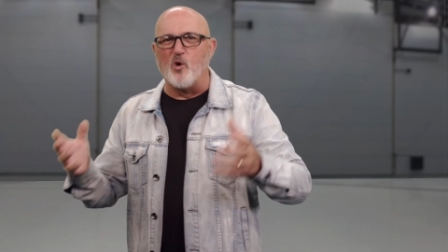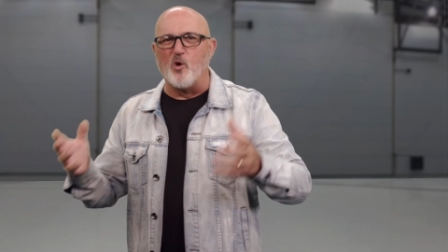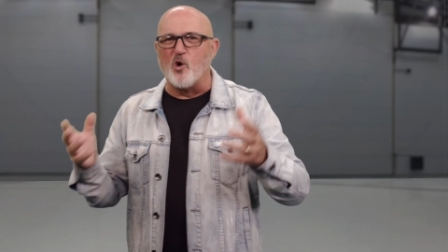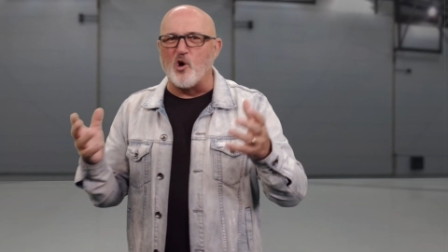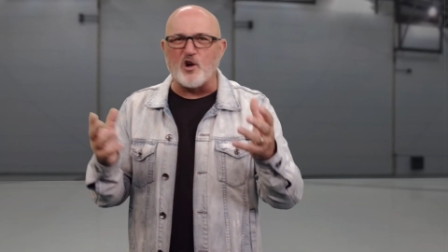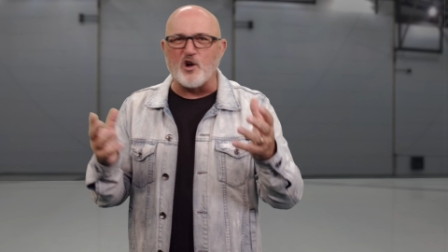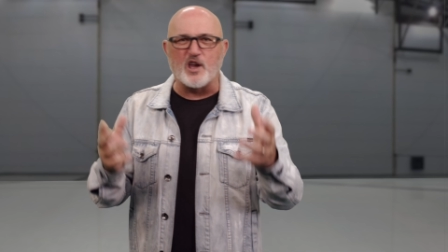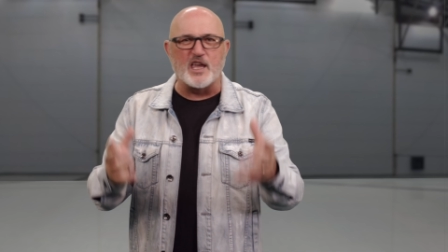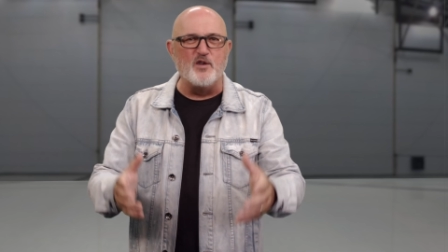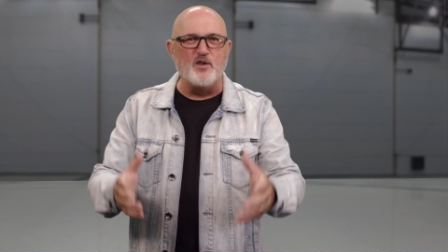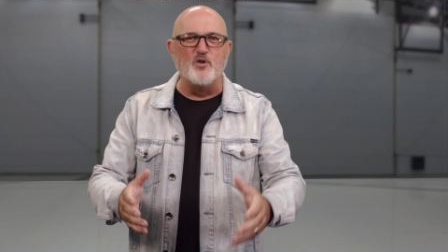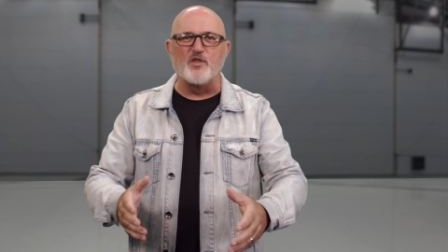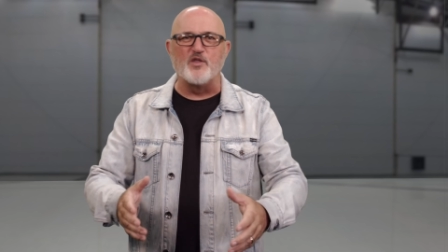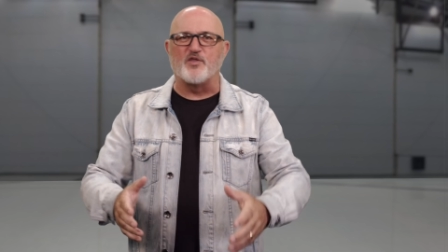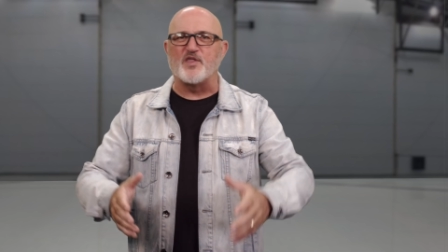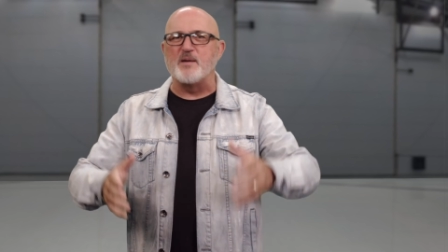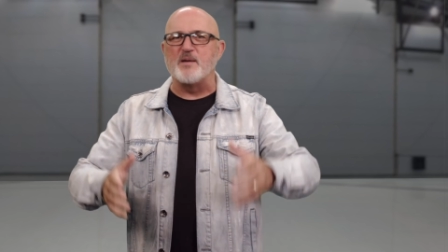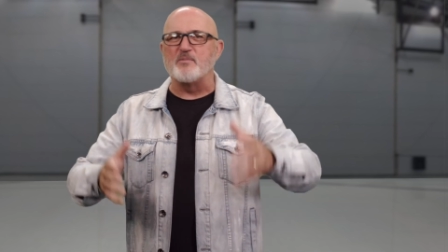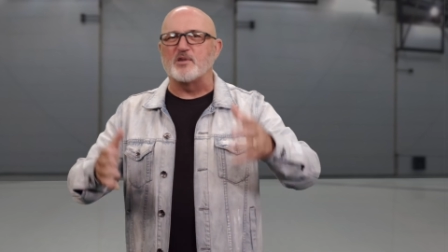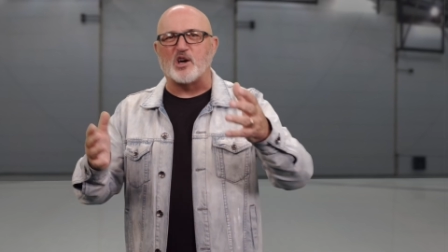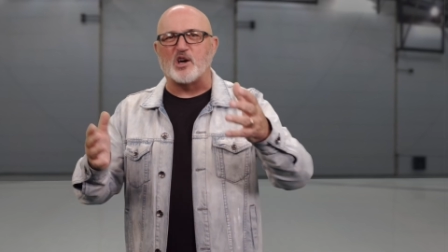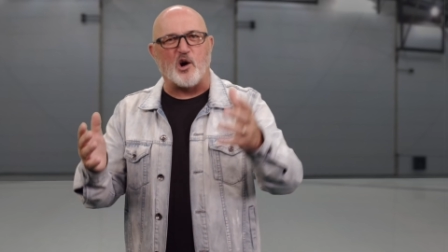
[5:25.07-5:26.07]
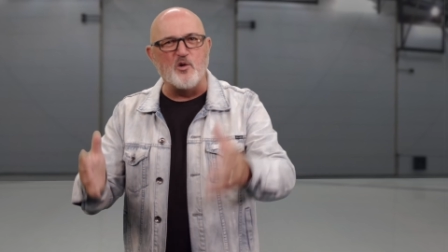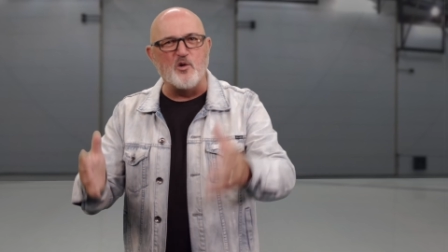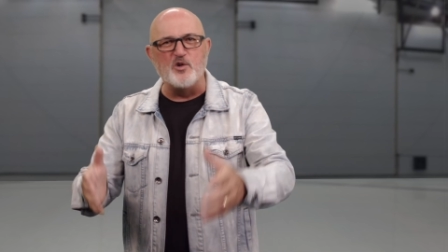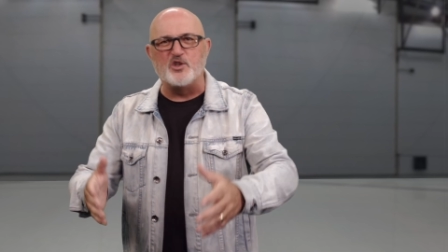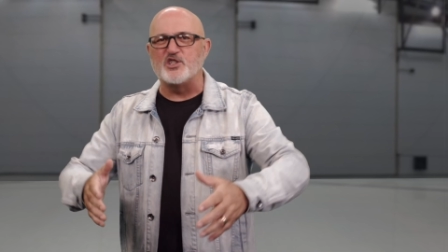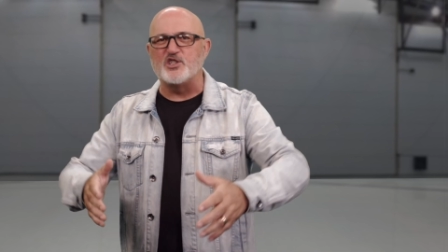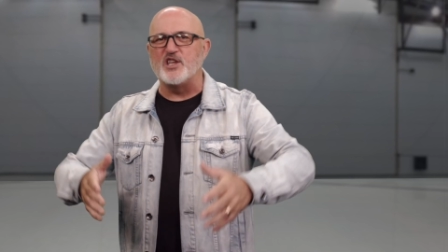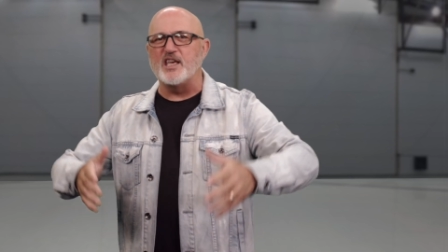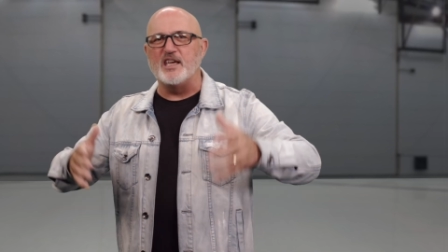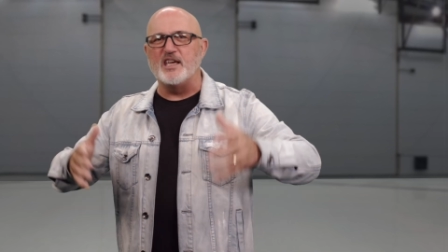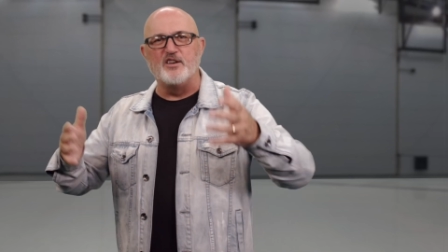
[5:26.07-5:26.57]
working with them,
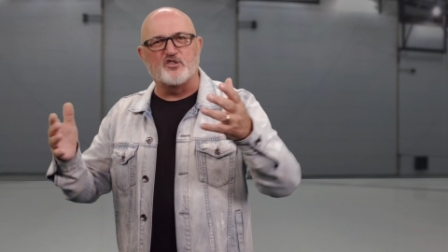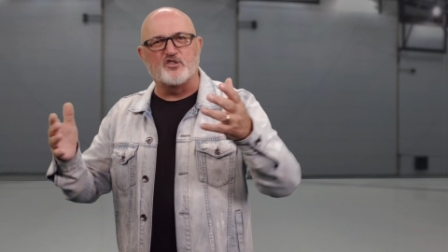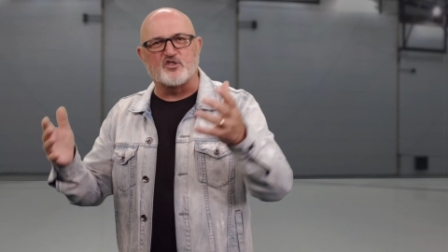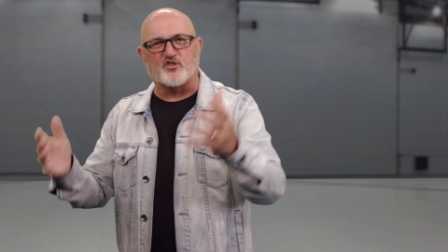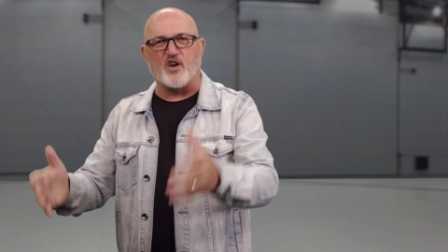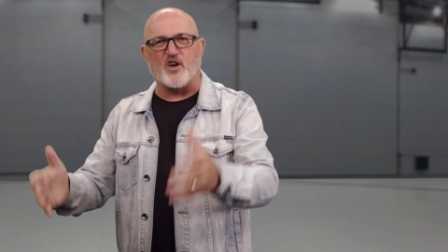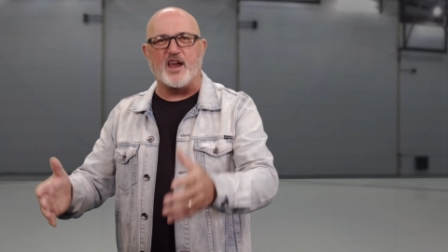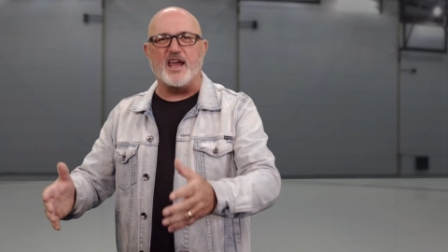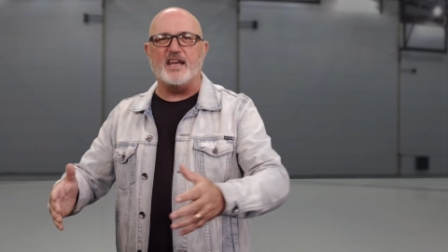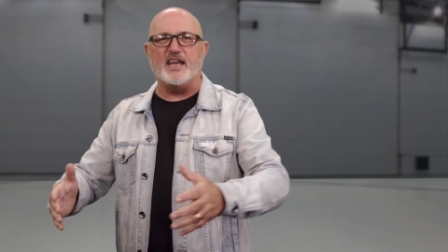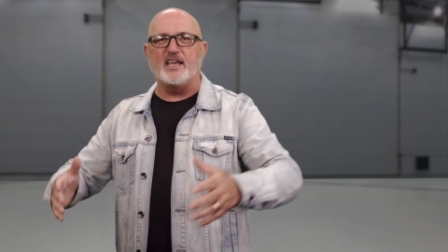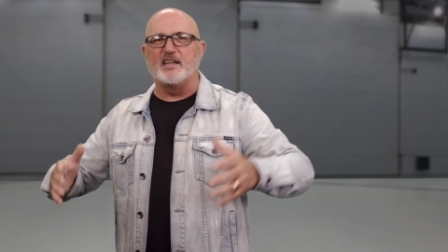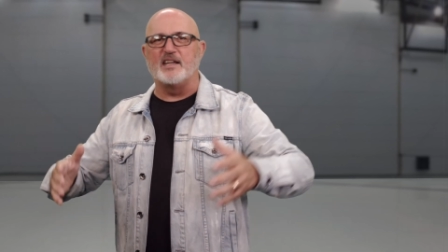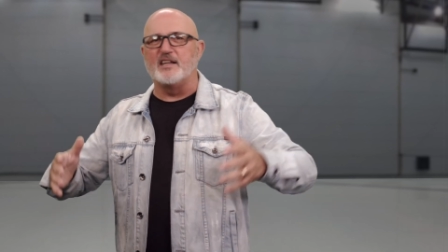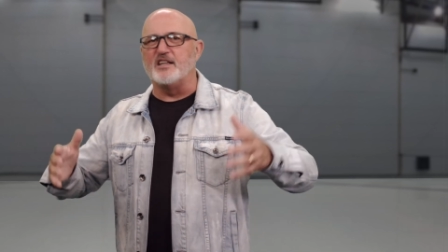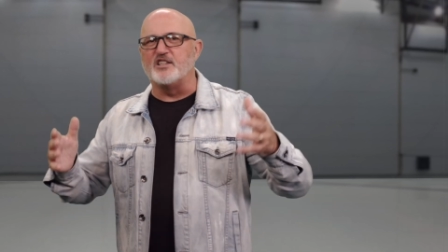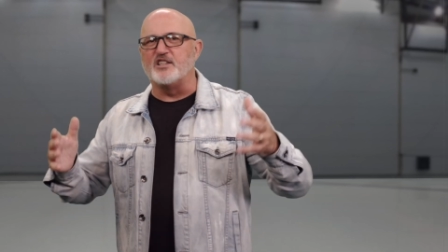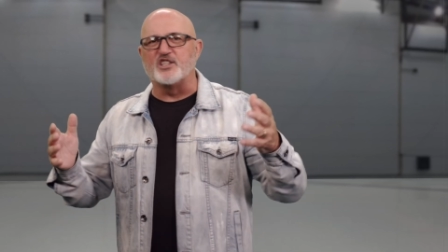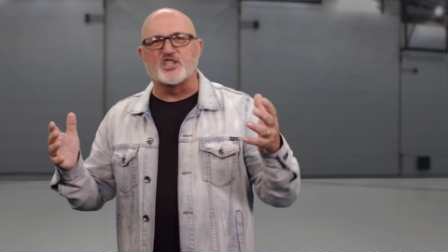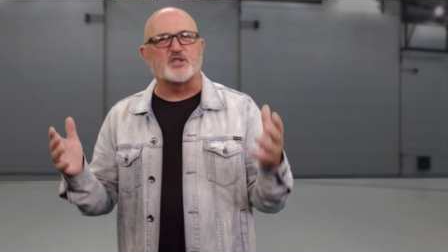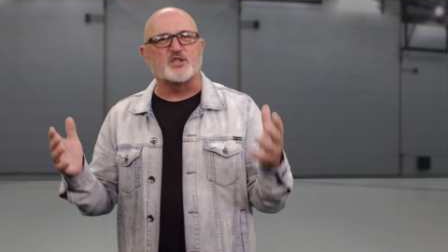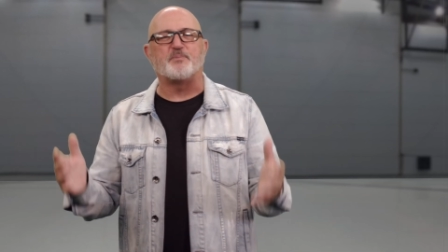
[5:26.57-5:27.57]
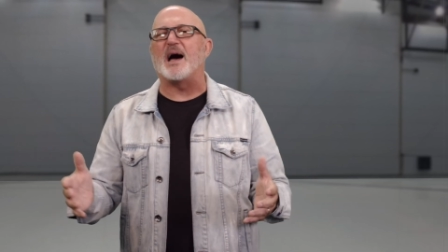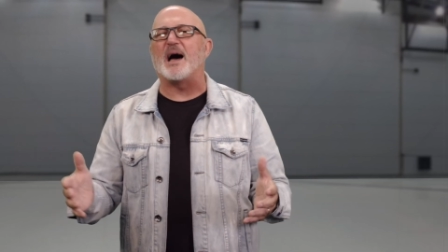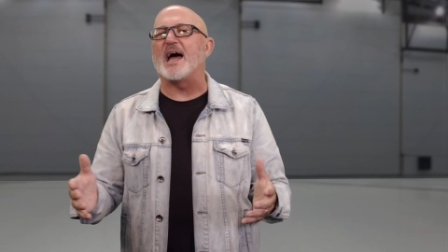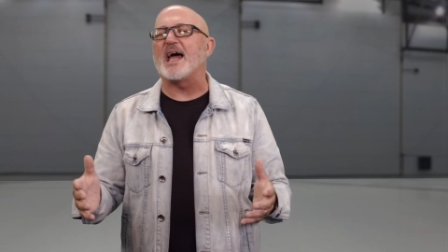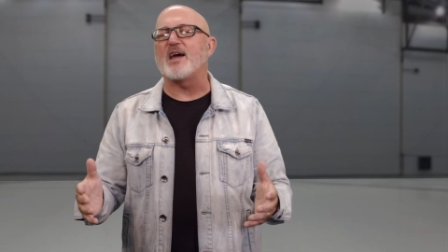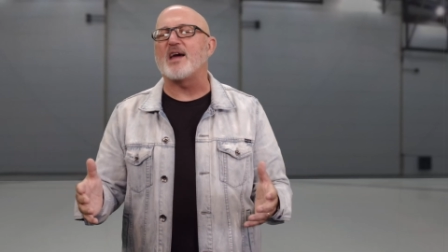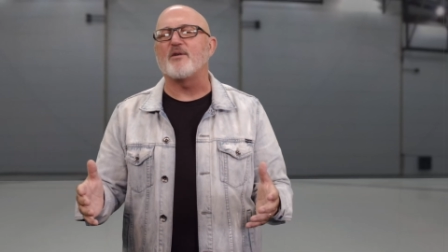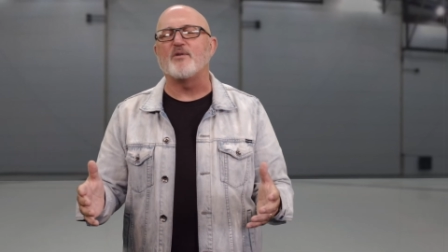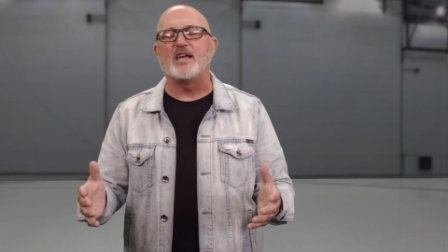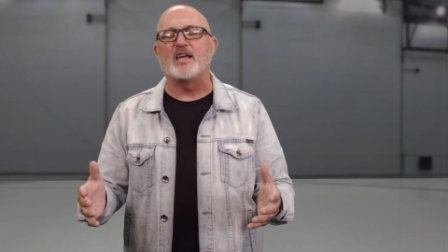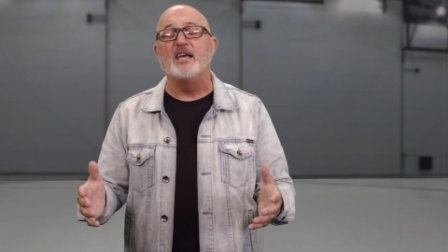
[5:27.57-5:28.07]
coaching and training and
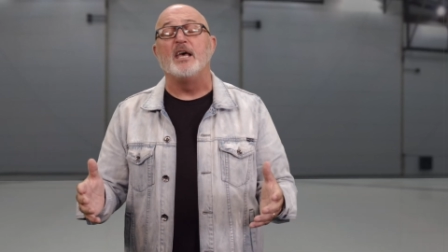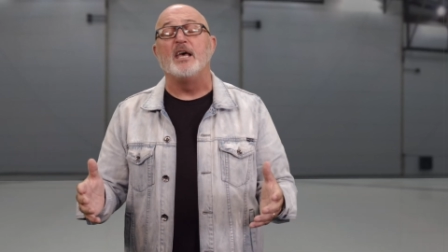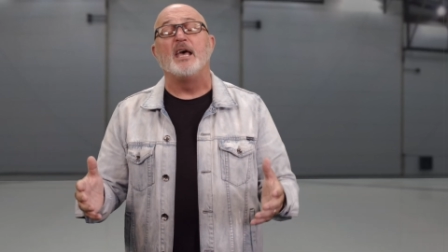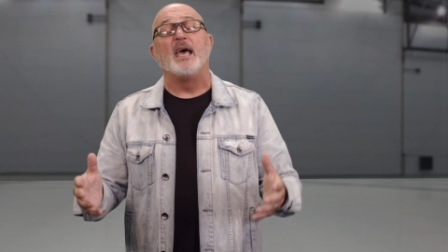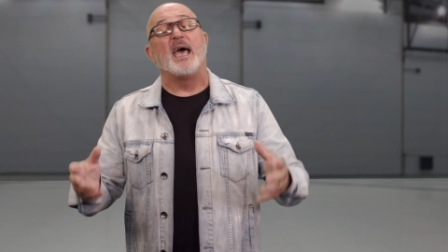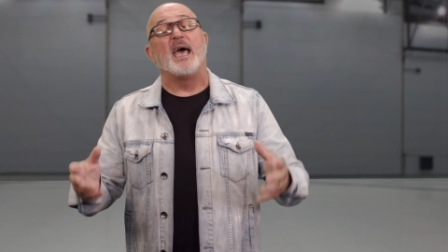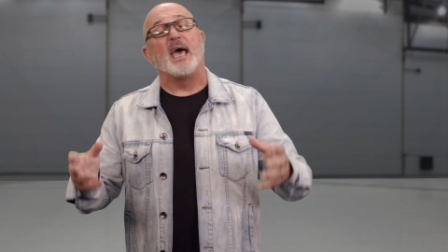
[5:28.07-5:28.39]
inspiring